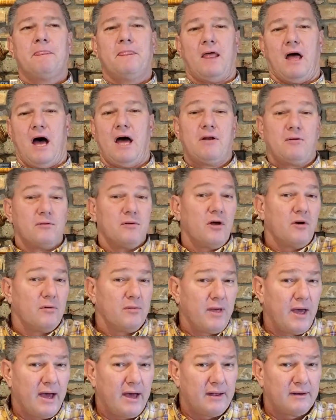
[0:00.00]
I don't know
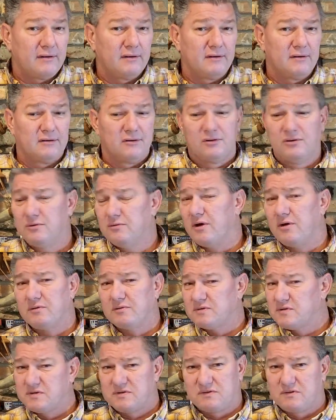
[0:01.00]
that. Who
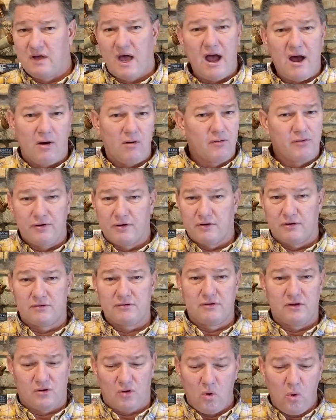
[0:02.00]
knows how
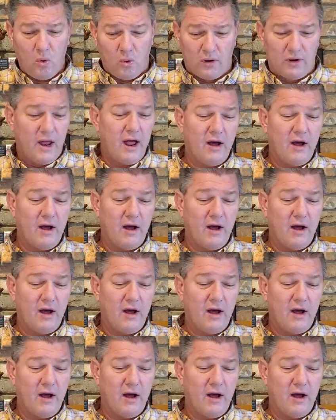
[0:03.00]
the court,